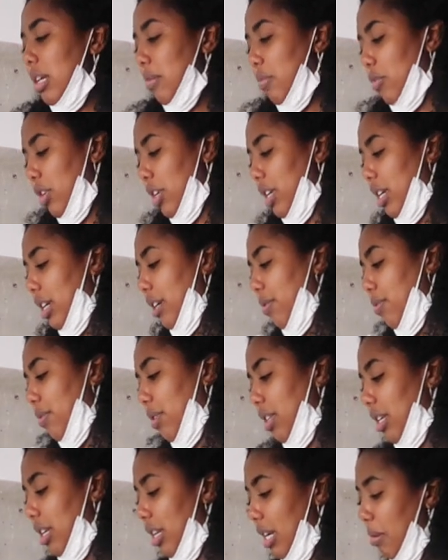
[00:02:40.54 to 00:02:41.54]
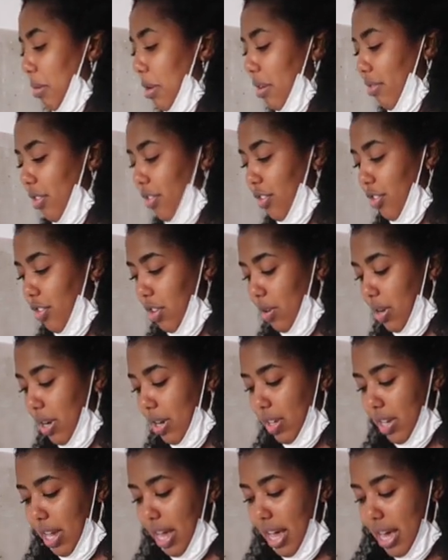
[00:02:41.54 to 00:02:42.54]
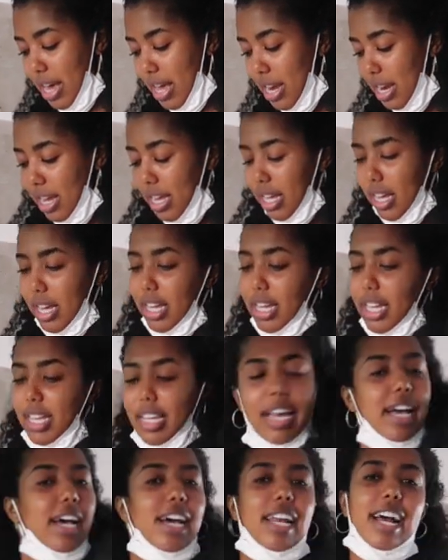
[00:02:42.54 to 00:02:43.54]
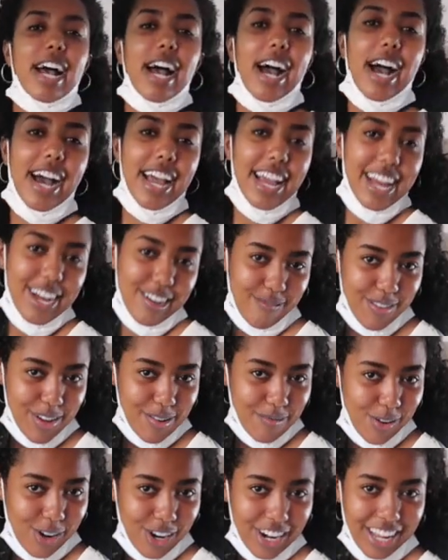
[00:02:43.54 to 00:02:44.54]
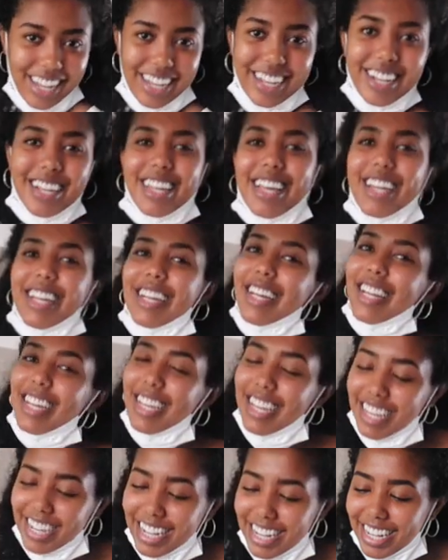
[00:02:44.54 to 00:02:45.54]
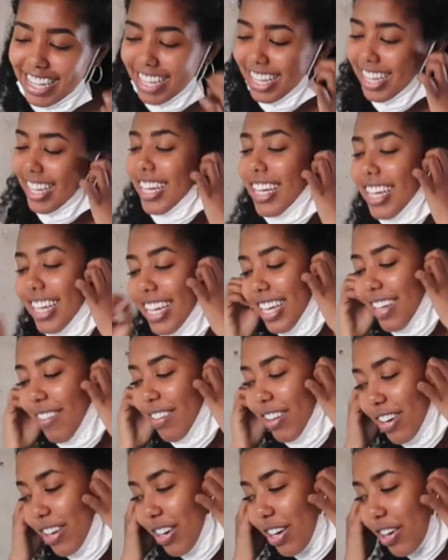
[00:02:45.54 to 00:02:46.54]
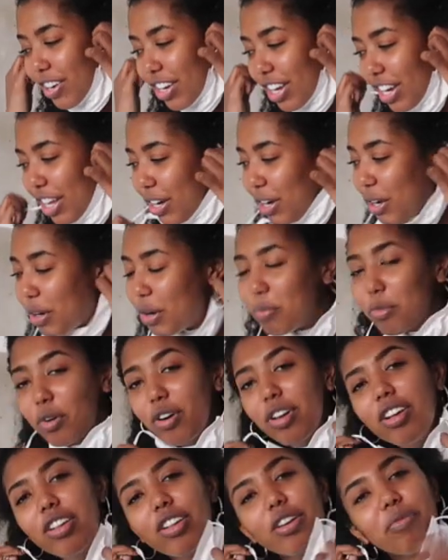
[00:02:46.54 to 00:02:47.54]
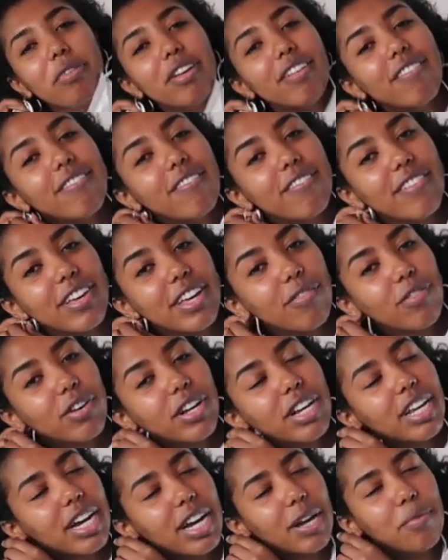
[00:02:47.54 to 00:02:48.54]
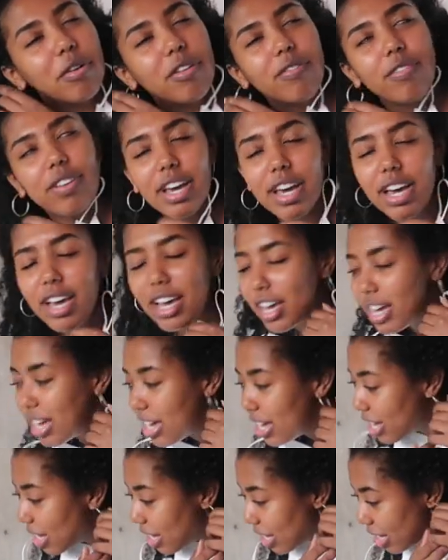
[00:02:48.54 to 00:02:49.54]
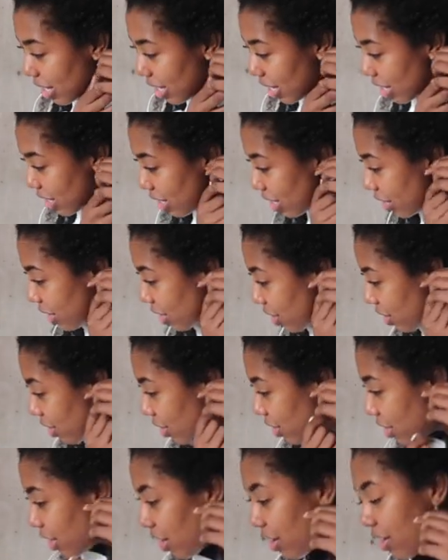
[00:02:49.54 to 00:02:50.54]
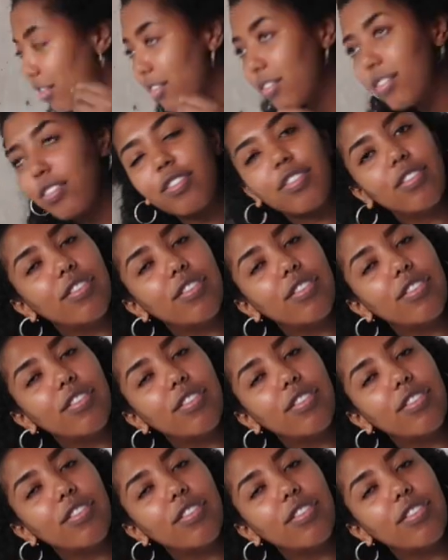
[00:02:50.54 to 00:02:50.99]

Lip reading: somewhere where the time difference is 2 hours ahead is that I have my mornings. And if you didn't already know, mornings are my favorite time of day. So